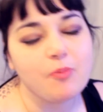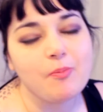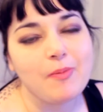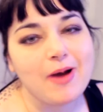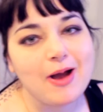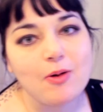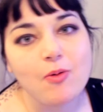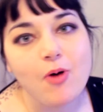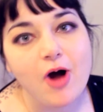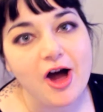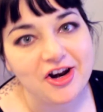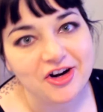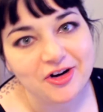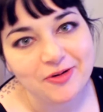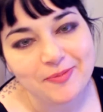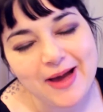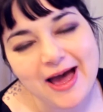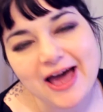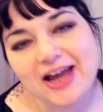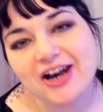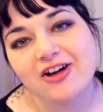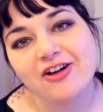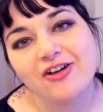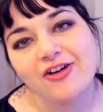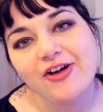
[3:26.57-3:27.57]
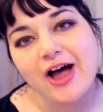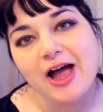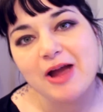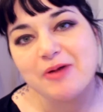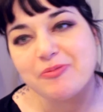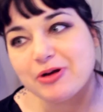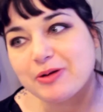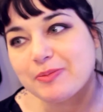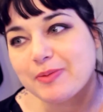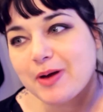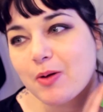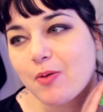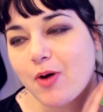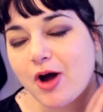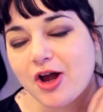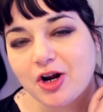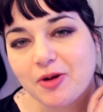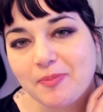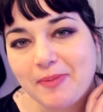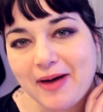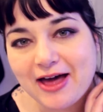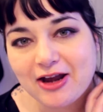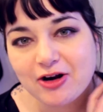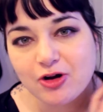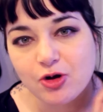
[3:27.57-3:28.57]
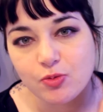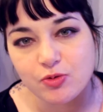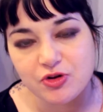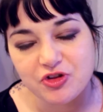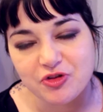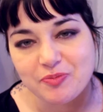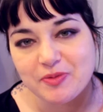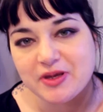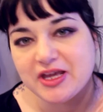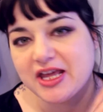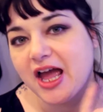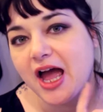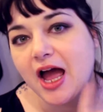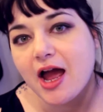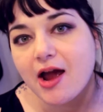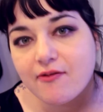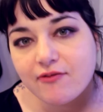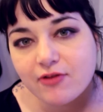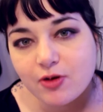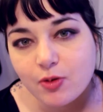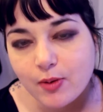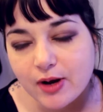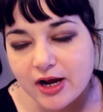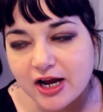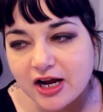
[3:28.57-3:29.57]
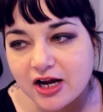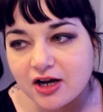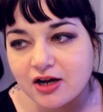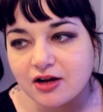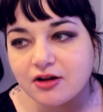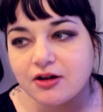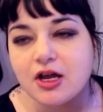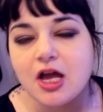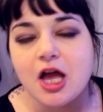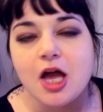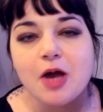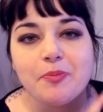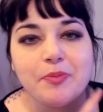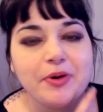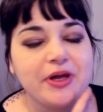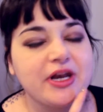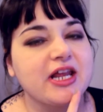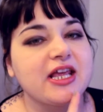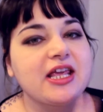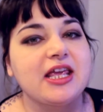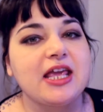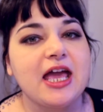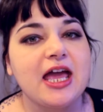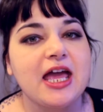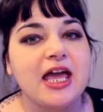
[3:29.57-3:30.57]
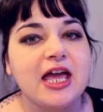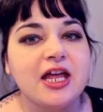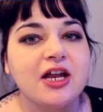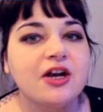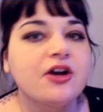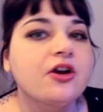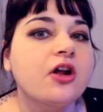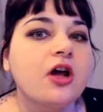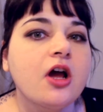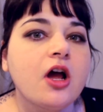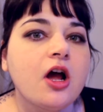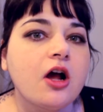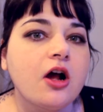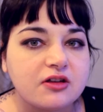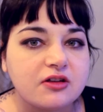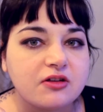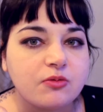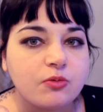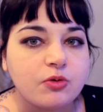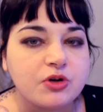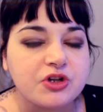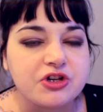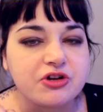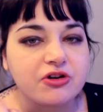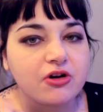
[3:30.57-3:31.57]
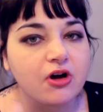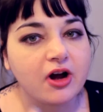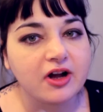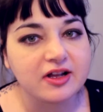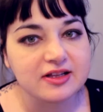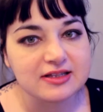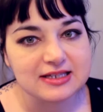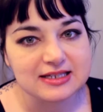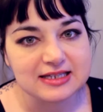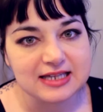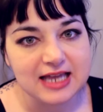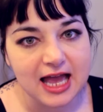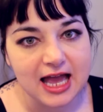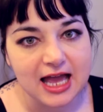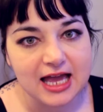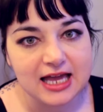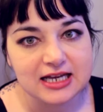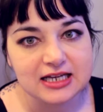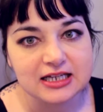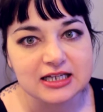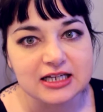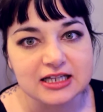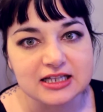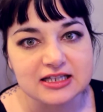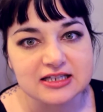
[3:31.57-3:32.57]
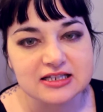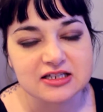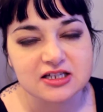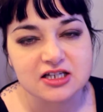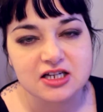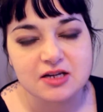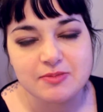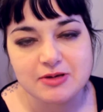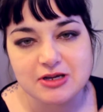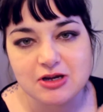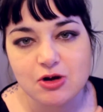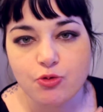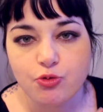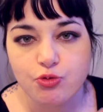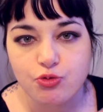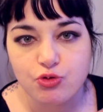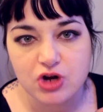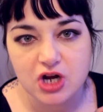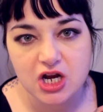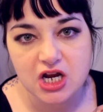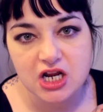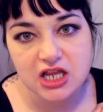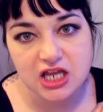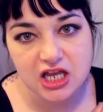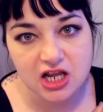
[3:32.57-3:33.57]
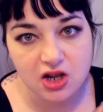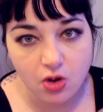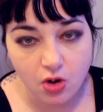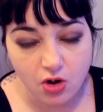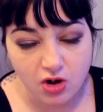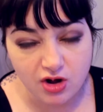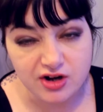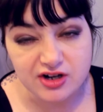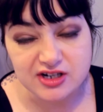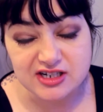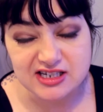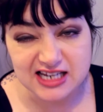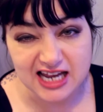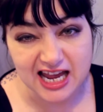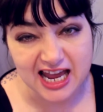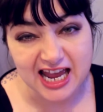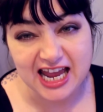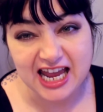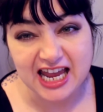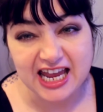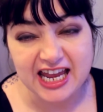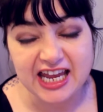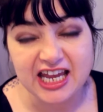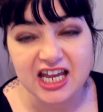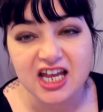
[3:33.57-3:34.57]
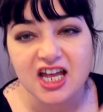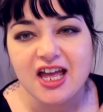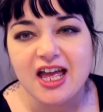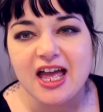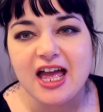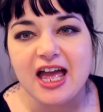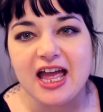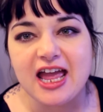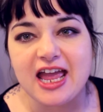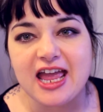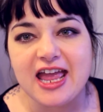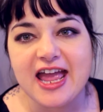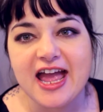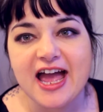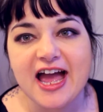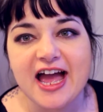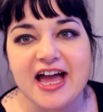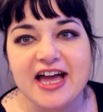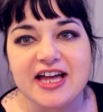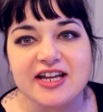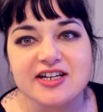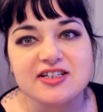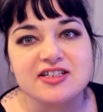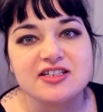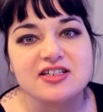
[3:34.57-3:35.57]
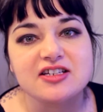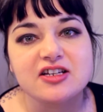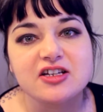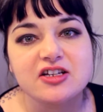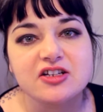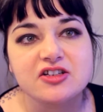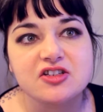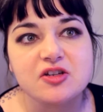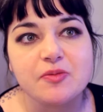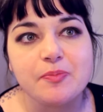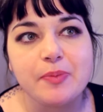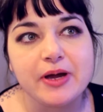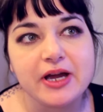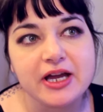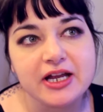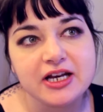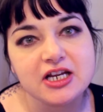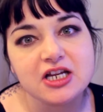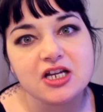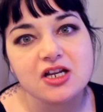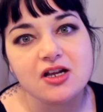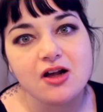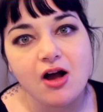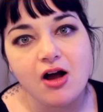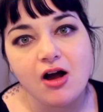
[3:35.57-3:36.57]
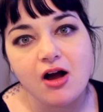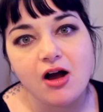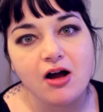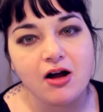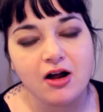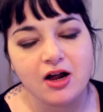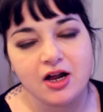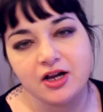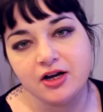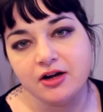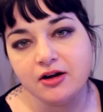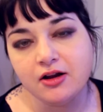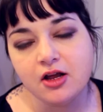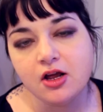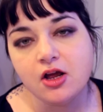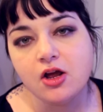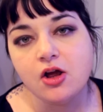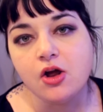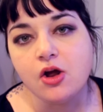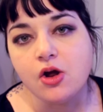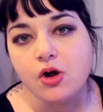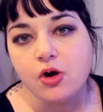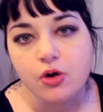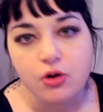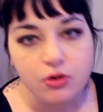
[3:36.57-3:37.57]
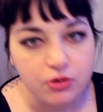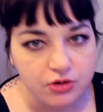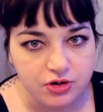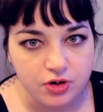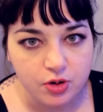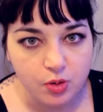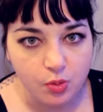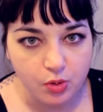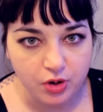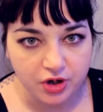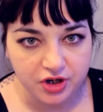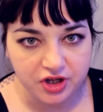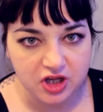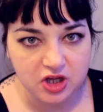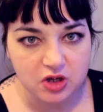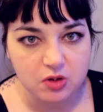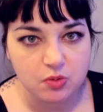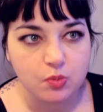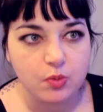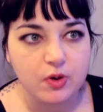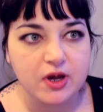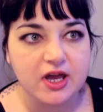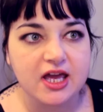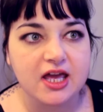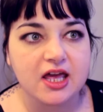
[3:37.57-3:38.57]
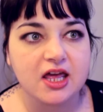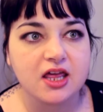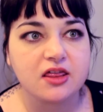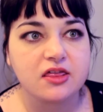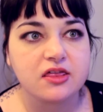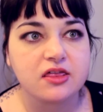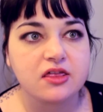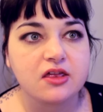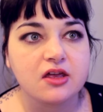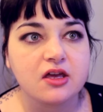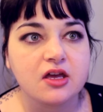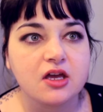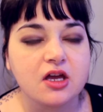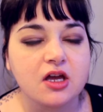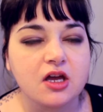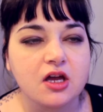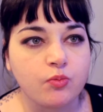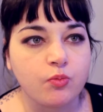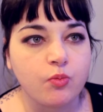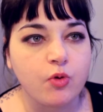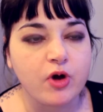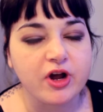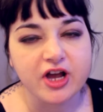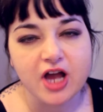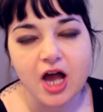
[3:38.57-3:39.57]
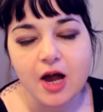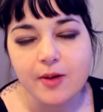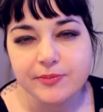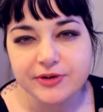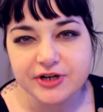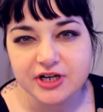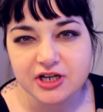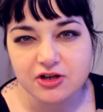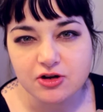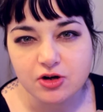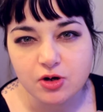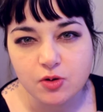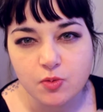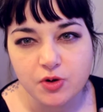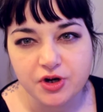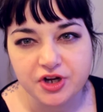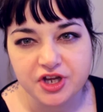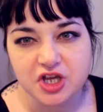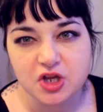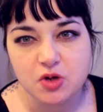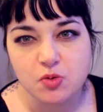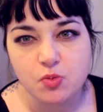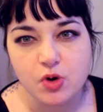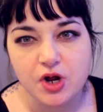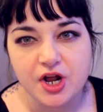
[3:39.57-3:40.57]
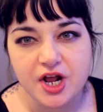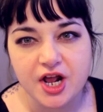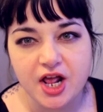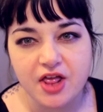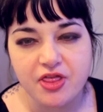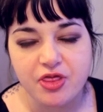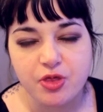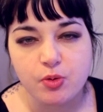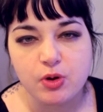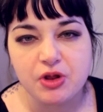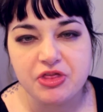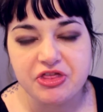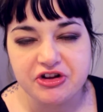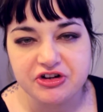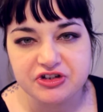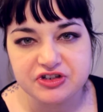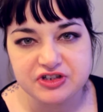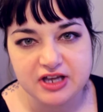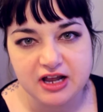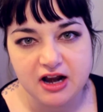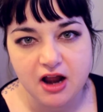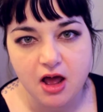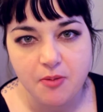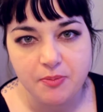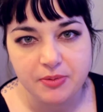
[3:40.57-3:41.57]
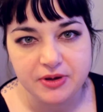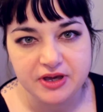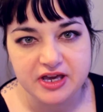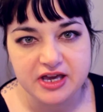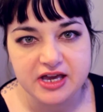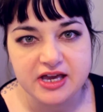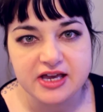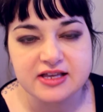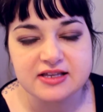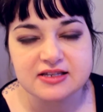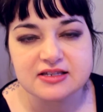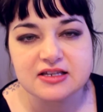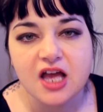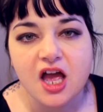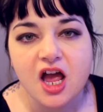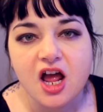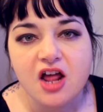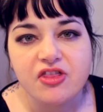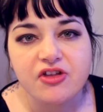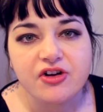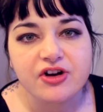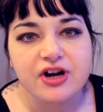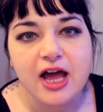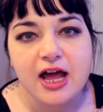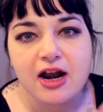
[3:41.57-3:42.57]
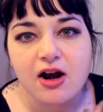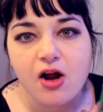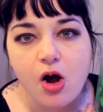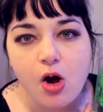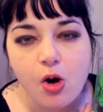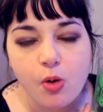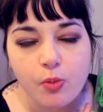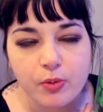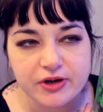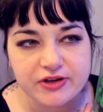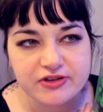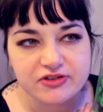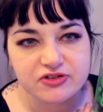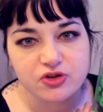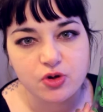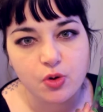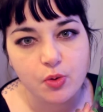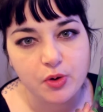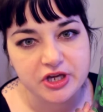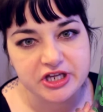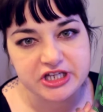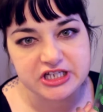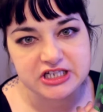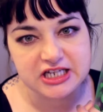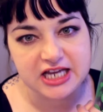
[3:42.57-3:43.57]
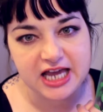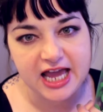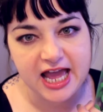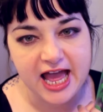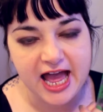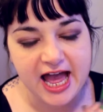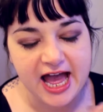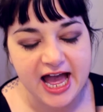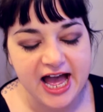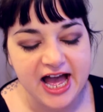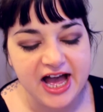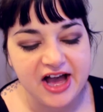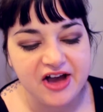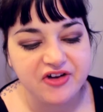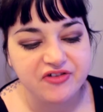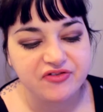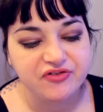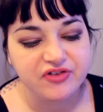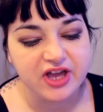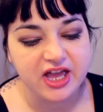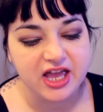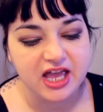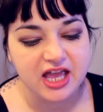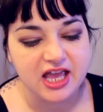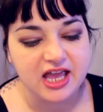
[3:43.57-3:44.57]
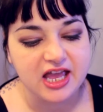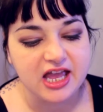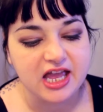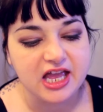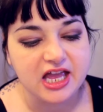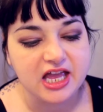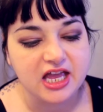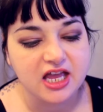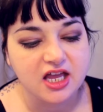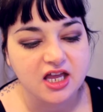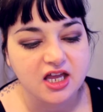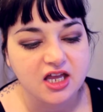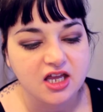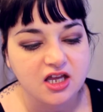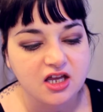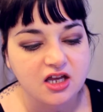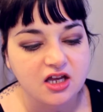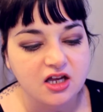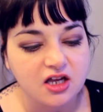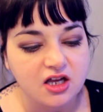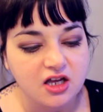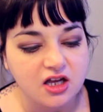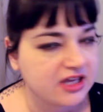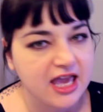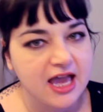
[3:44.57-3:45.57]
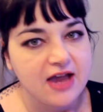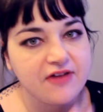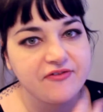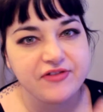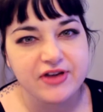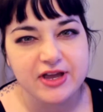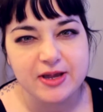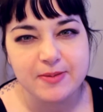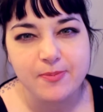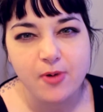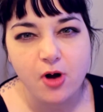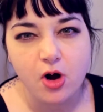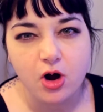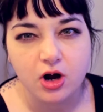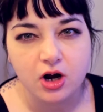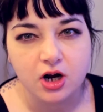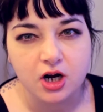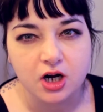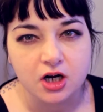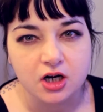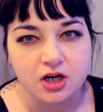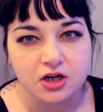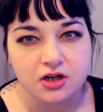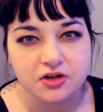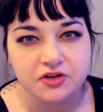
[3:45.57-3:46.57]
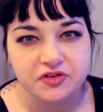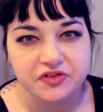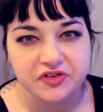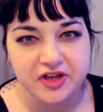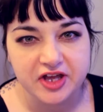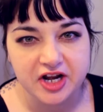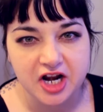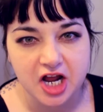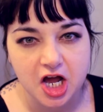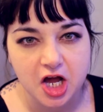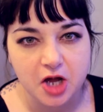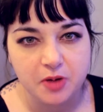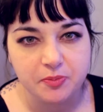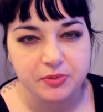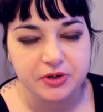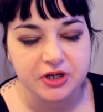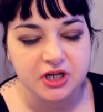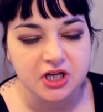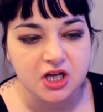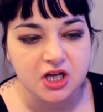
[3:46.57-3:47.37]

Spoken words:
My water bottle, I bring my water bottle with me everywhere, but again, when you're on set, it's gonna be a really long day, and depending on who you're working with, what company you're working with, what their setup is, they're not always going to have a cafe bar set up,